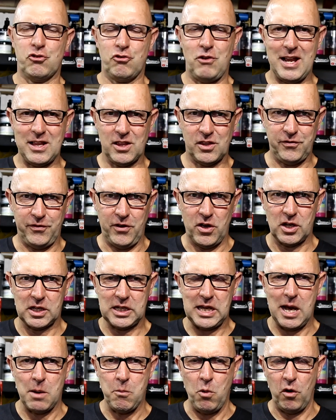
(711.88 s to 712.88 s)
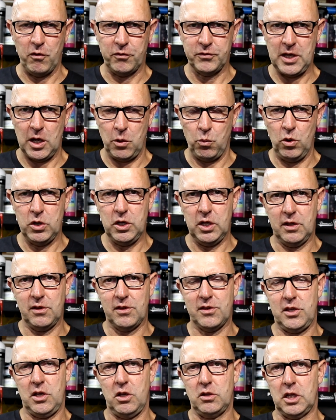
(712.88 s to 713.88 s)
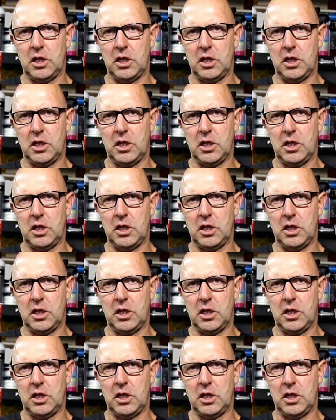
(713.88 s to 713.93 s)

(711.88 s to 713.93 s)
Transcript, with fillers: transfer come off. Now, what you can see